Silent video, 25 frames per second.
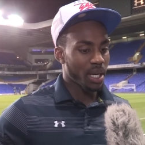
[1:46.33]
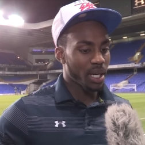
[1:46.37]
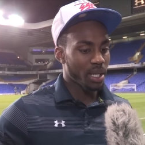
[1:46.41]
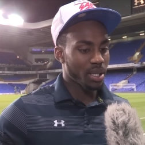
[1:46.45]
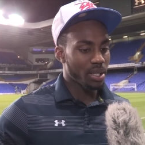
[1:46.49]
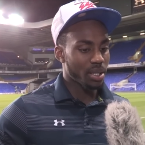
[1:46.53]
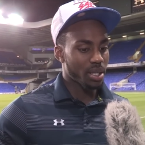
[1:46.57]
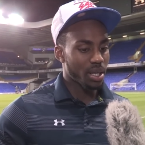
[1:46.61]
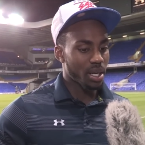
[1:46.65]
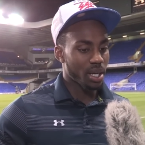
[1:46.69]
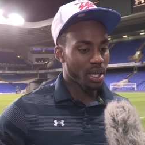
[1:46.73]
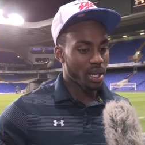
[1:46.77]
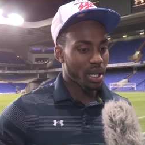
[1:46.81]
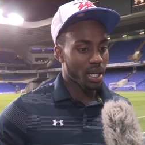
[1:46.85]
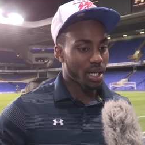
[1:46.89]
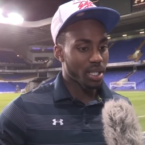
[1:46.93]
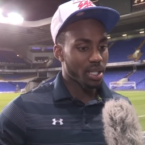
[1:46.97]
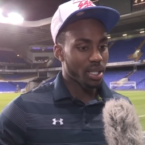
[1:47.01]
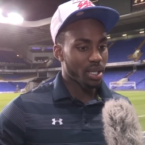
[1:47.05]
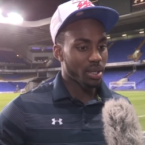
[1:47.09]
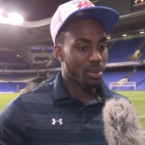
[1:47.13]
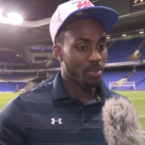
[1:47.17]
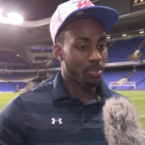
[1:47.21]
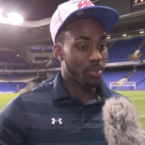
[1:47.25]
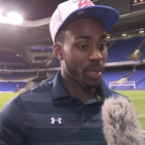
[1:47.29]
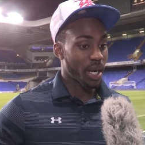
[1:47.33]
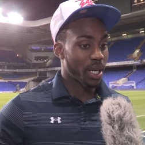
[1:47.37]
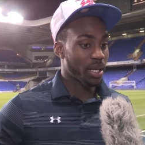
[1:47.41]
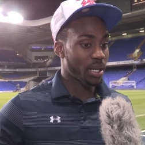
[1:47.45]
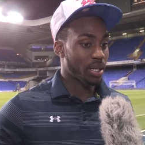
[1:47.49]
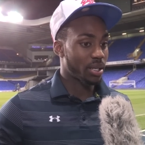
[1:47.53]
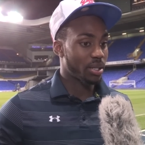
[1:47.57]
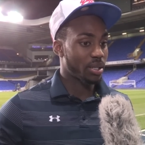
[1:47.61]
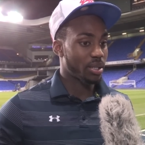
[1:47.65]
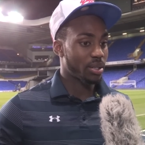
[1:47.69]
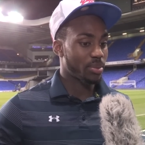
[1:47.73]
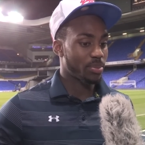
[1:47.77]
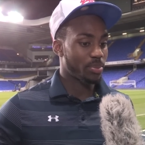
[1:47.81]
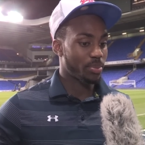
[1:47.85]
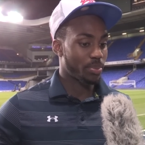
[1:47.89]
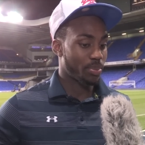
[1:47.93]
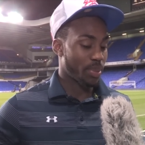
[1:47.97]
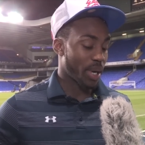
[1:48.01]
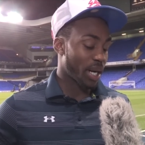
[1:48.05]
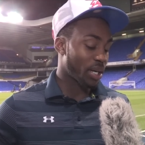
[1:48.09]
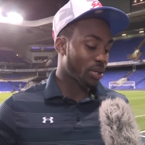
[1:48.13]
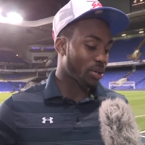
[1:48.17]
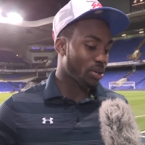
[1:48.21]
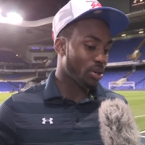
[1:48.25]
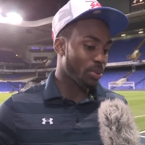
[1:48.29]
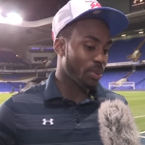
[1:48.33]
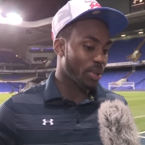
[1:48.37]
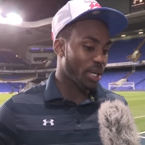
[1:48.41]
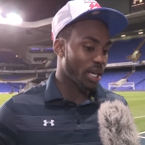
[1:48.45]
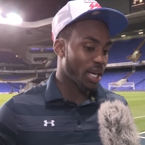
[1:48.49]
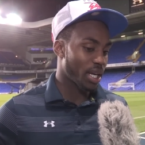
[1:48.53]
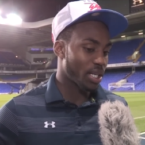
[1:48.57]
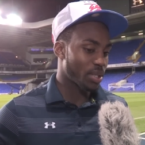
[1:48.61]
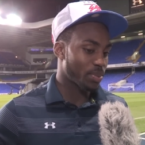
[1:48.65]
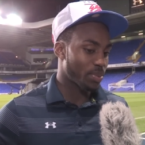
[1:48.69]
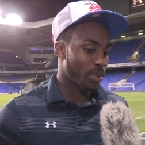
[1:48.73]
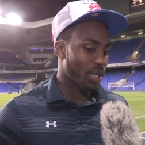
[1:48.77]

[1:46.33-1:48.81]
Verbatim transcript: And uh, it, Ben Ben coming here is,